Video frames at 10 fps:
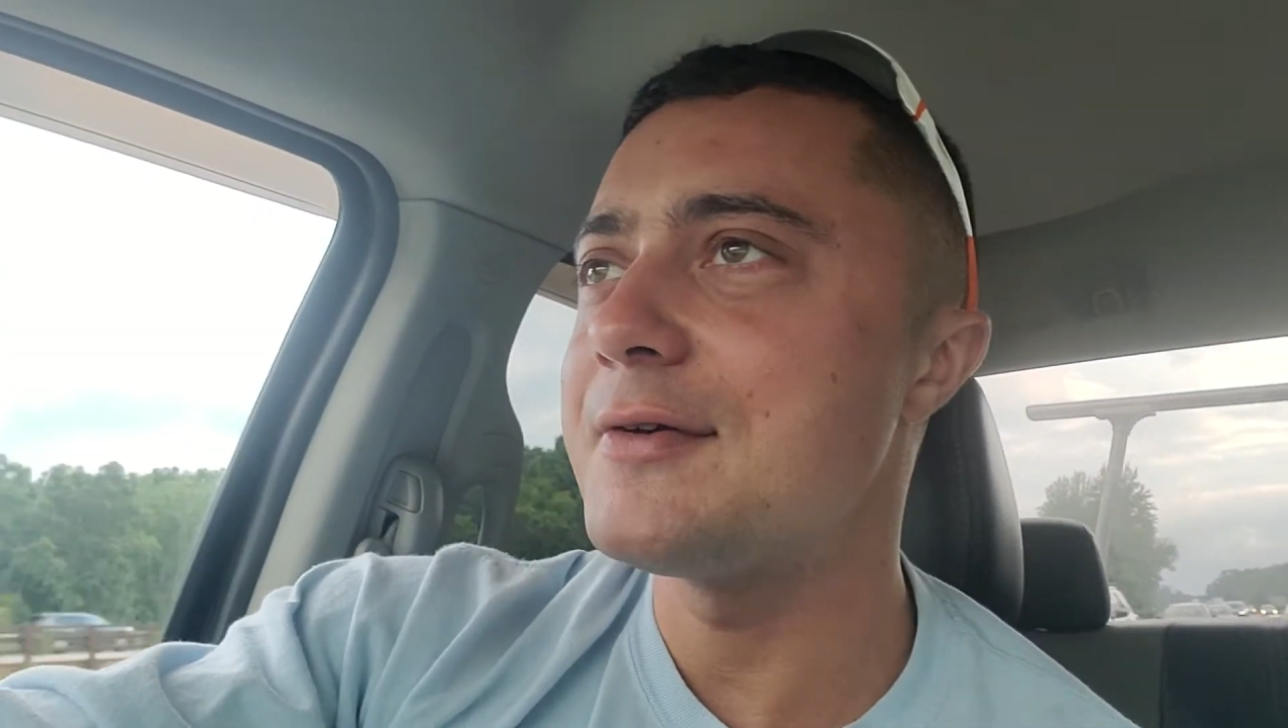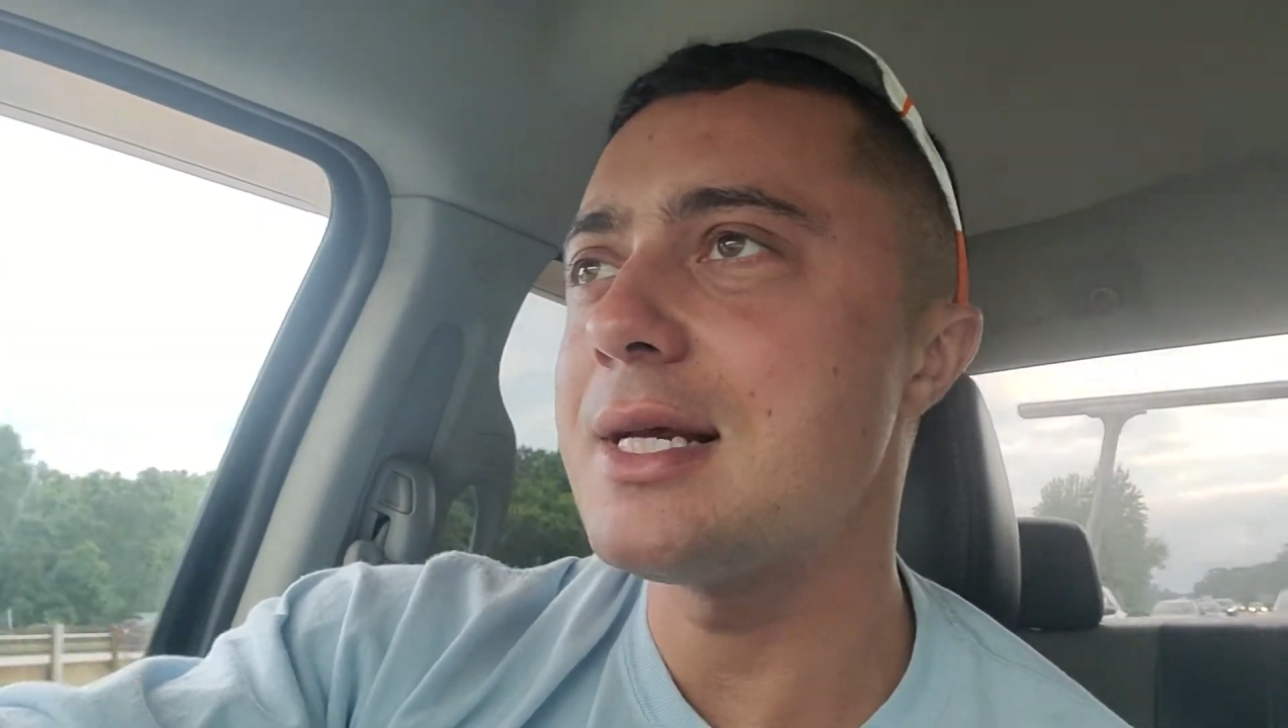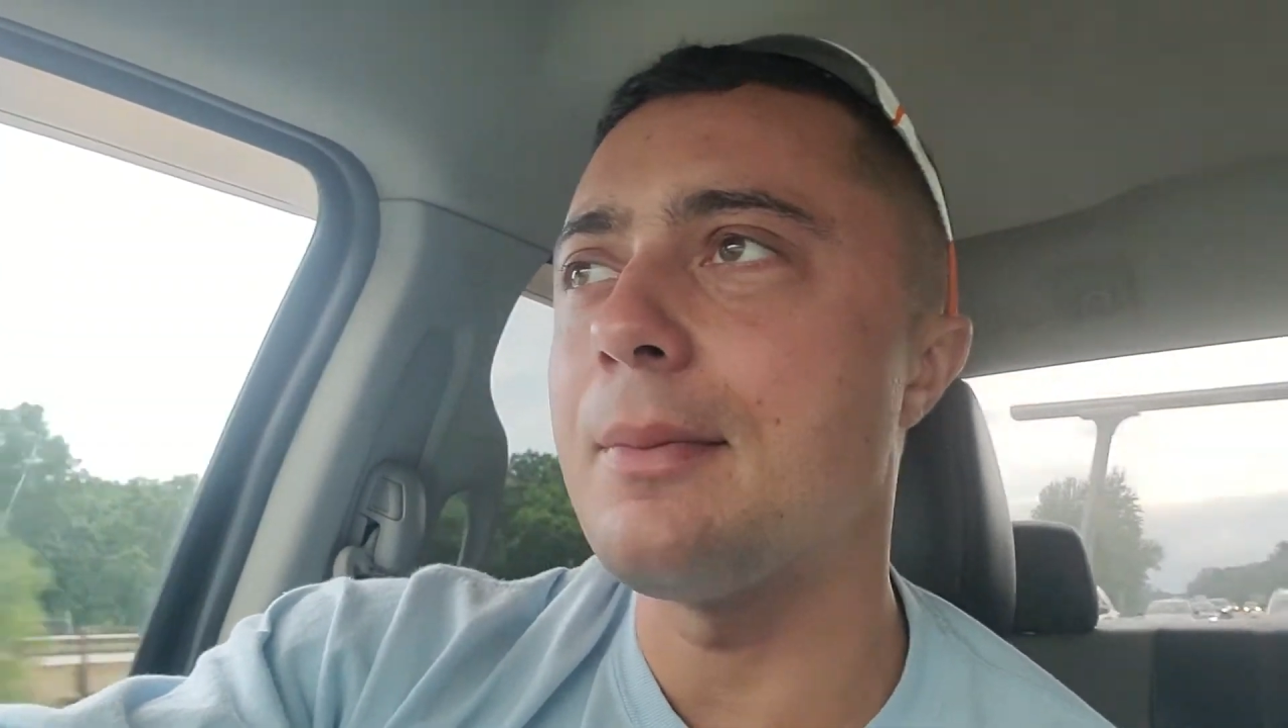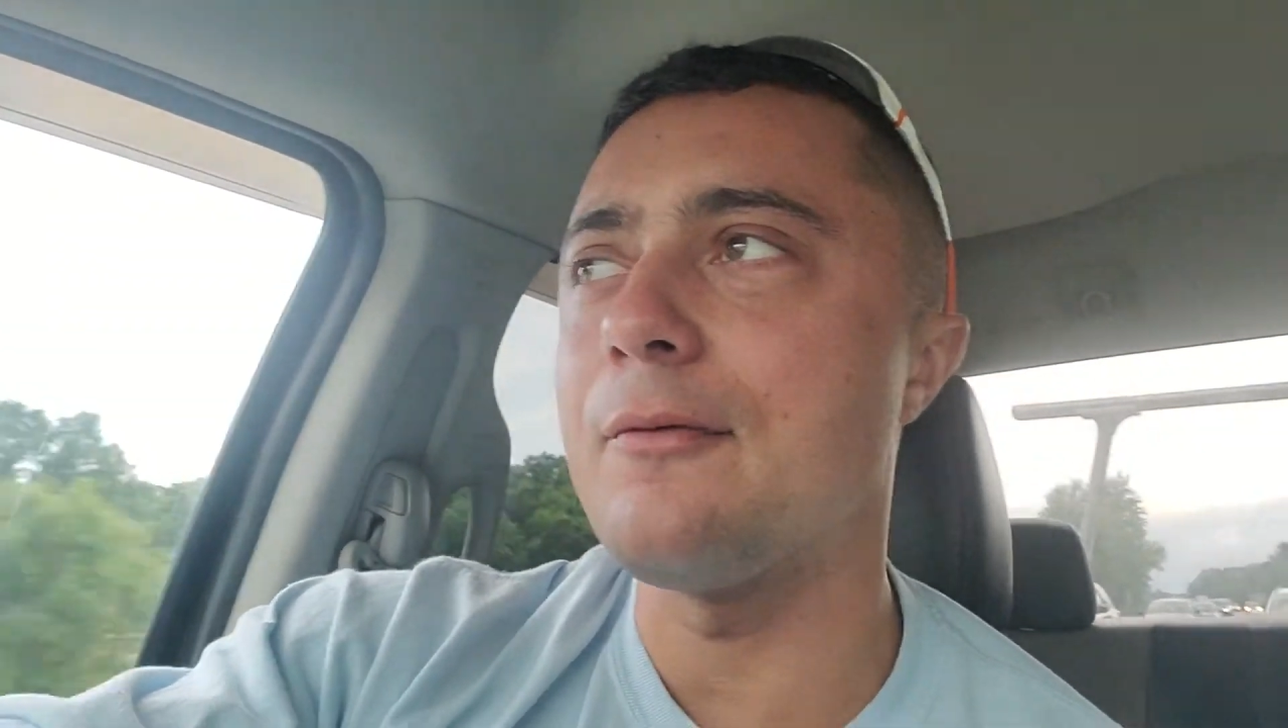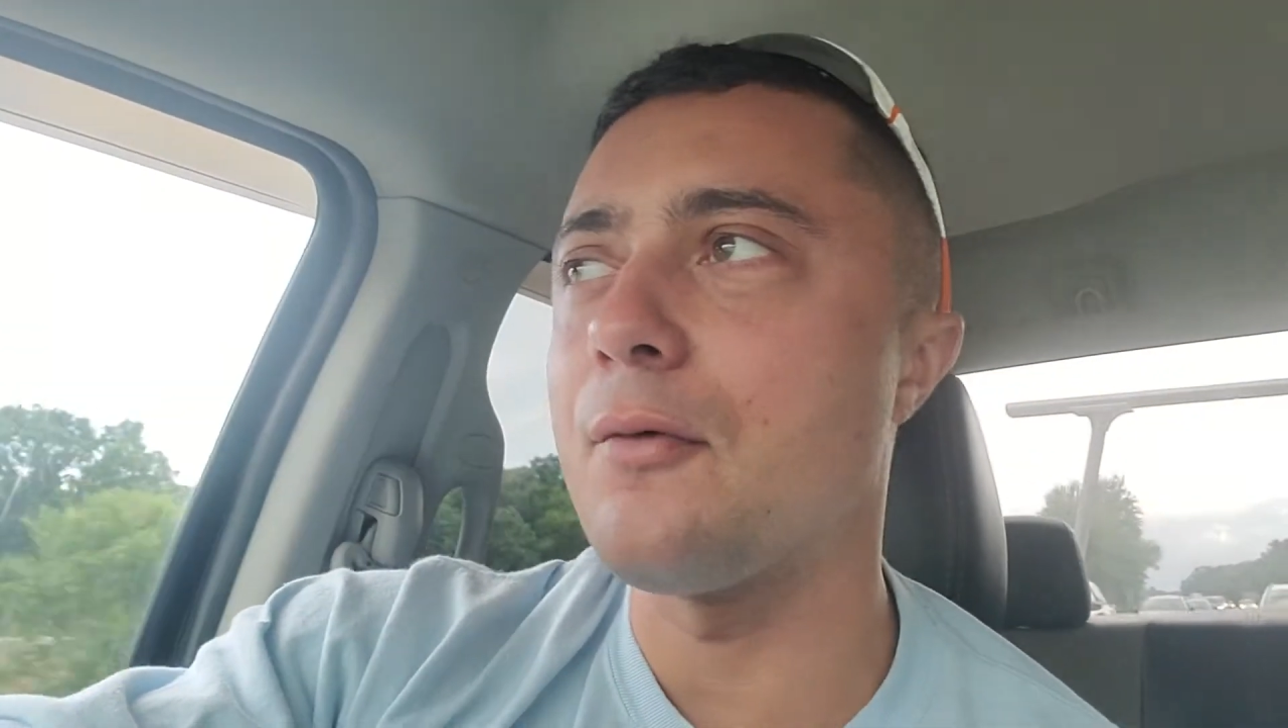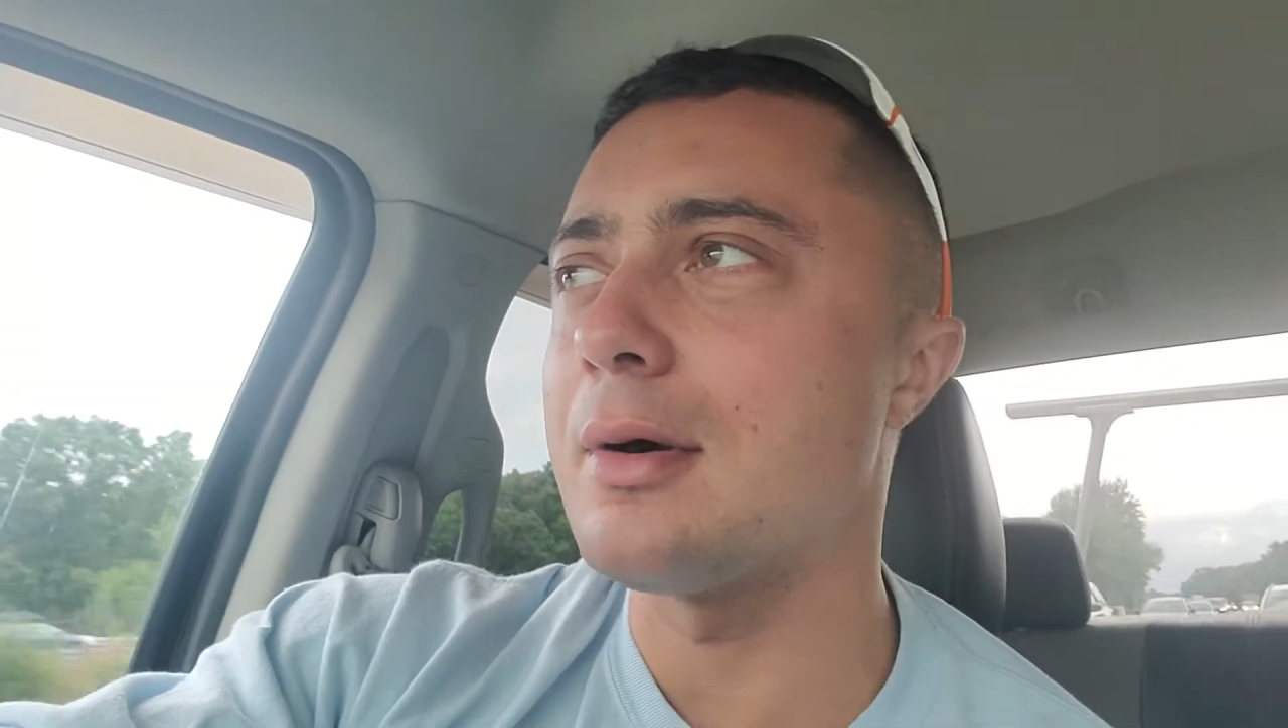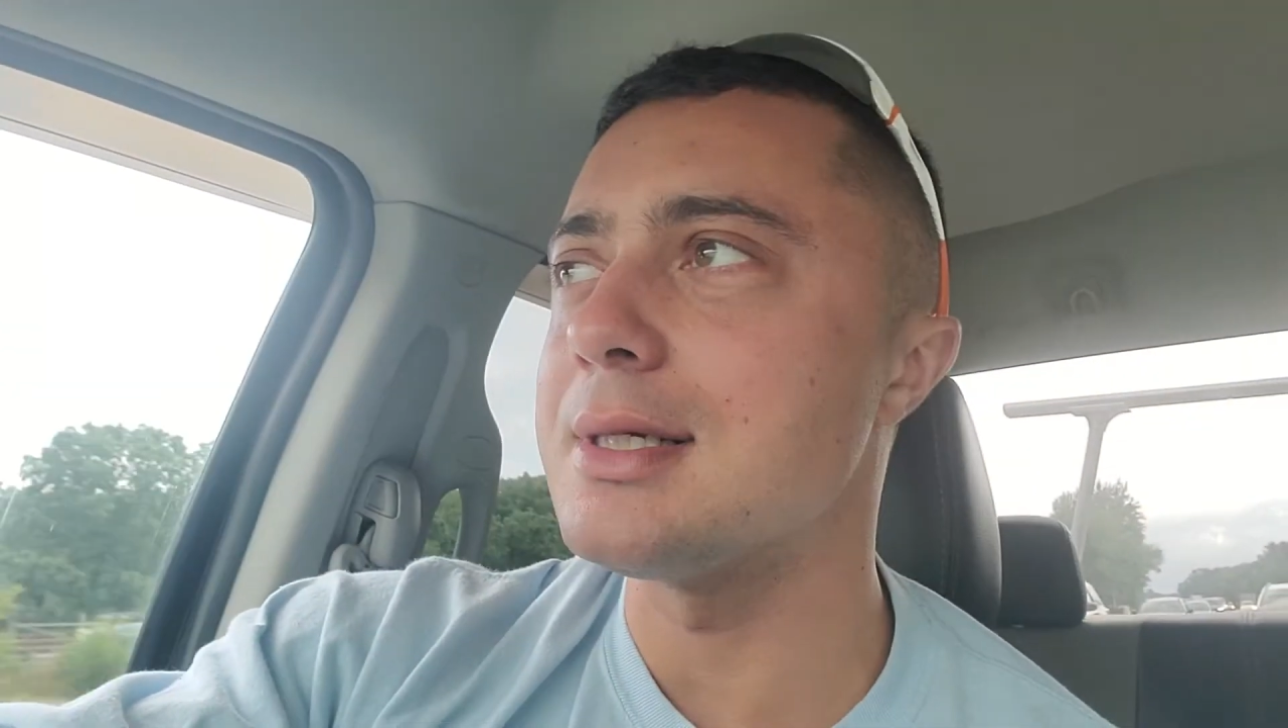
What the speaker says: said before,